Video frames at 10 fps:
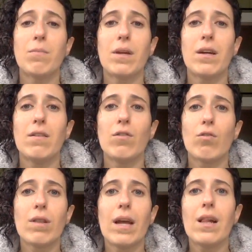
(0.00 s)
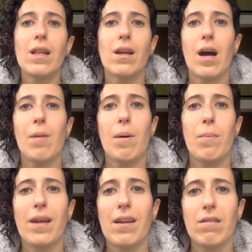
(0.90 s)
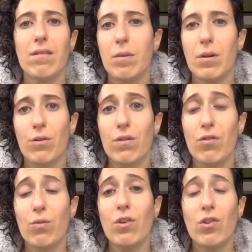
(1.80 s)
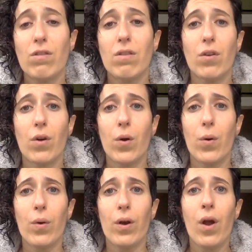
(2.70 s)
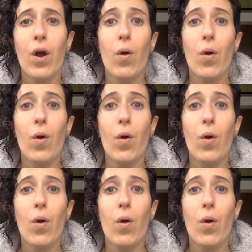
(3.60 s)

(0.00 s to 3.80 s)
because you're likely to come up against similar situations of your own,